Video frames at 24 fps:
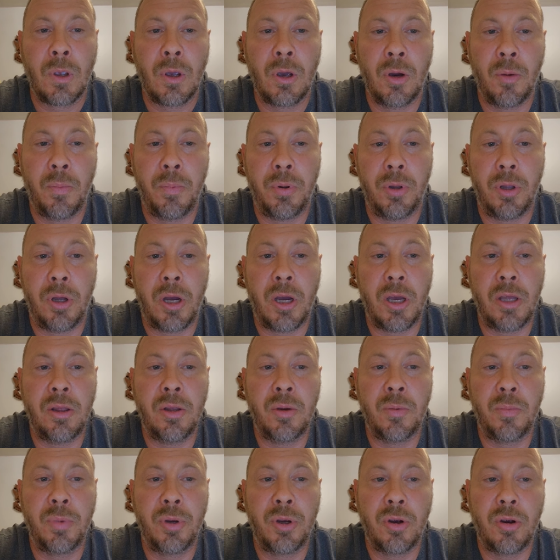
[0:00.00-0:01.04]
Apply
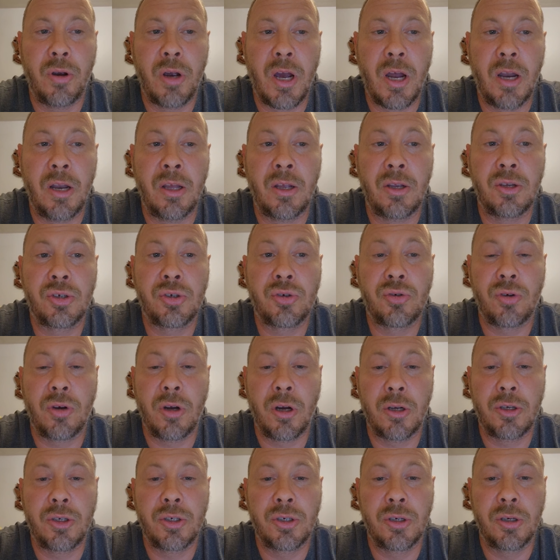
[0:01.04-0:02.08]
the bureaucratic
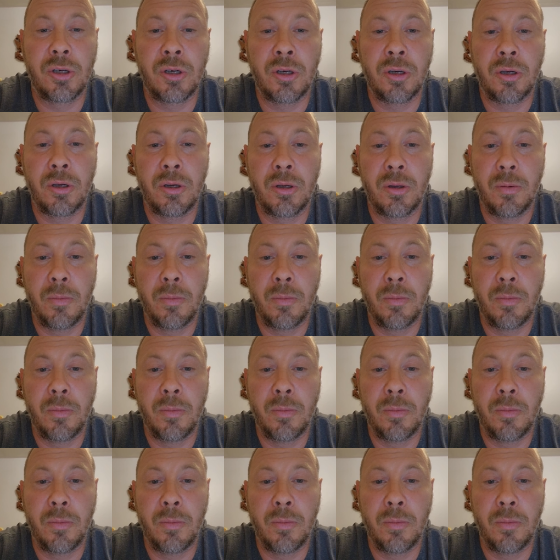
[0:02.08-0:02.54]
structure,